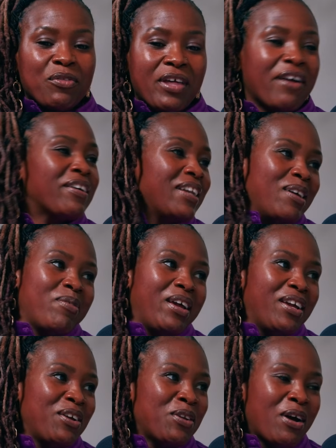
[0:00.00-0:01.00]
they're
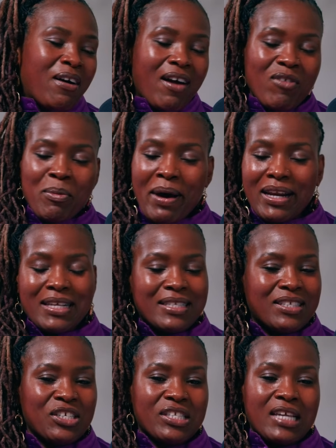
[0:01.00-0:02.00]
livid, everybody's
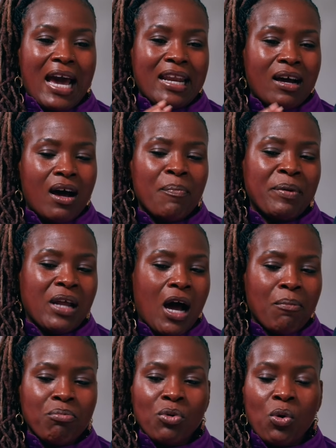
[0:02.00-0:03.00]
just kind of up in an
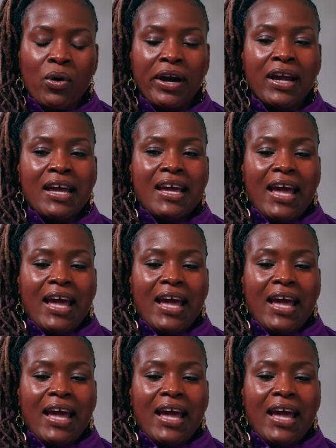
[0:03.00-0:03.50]
uproar,